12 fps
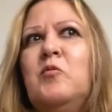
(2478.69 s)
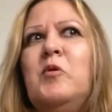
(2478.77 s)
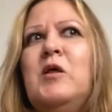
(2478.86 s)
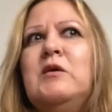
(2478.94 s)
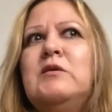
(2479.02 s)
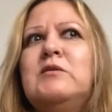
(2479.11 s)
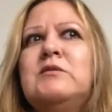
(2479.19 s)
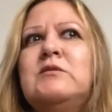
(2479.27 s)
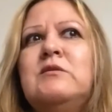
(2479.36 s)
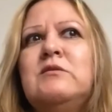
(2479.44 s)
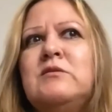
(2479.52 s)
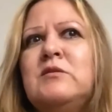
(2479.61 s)
were probably
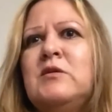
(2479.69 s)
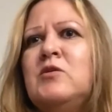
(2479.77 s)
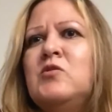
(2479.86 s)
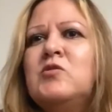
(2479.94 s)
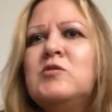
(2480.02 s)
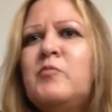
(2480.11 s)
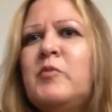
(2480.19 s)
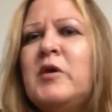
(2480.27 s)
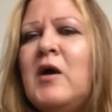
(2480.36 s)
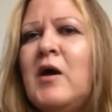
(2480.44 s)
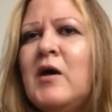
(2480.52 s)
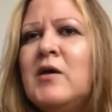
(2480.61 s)
60 years
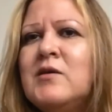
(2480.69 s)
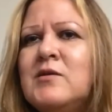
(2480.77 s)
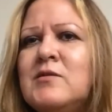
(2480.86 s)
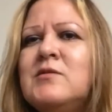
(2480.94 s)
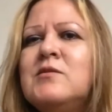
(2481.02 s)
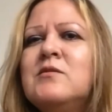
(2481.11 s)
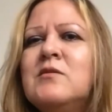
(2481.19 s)
behind,